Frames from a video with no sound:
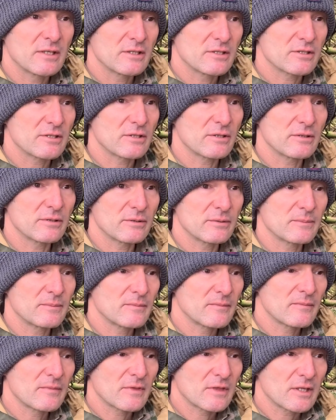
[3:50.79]
So,
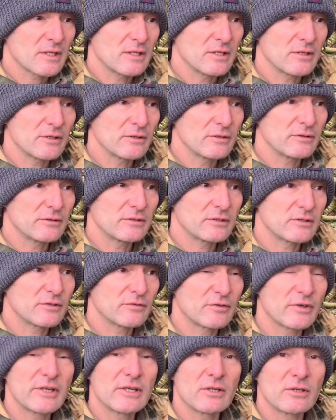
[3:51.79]
it's
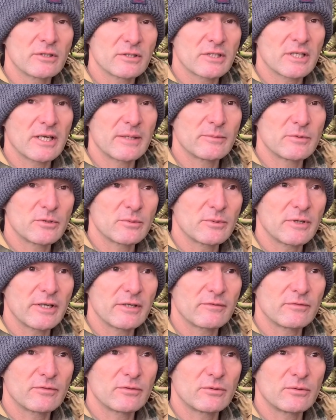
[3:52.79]
a very long time to
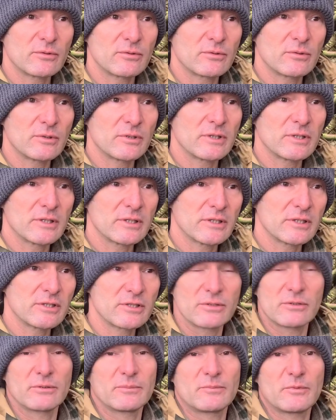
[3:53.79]
wait
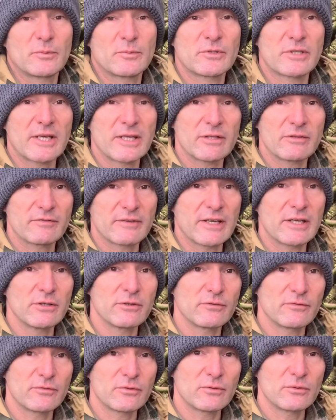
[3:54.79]
to obtain the
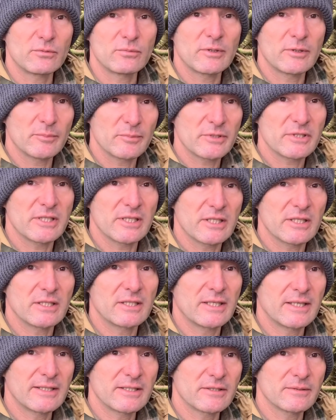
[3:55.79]
value for one
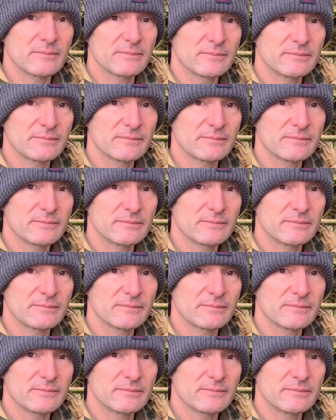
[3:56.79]
particular item.